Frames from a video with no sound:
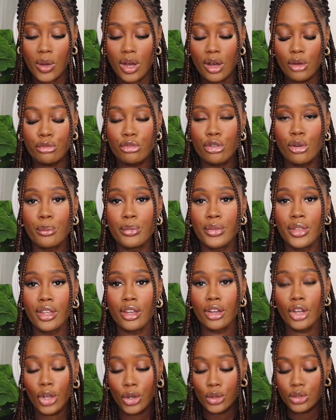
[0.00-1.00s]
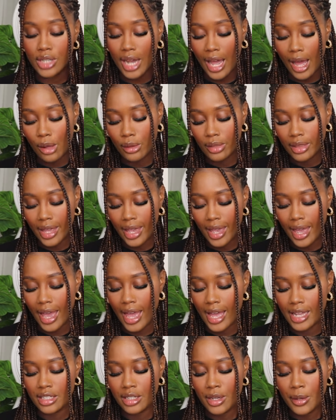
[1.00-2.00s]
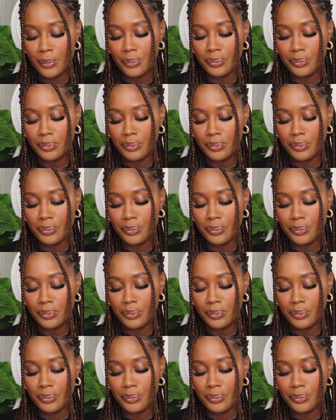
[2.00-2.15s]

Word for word: well from the Coach outlet and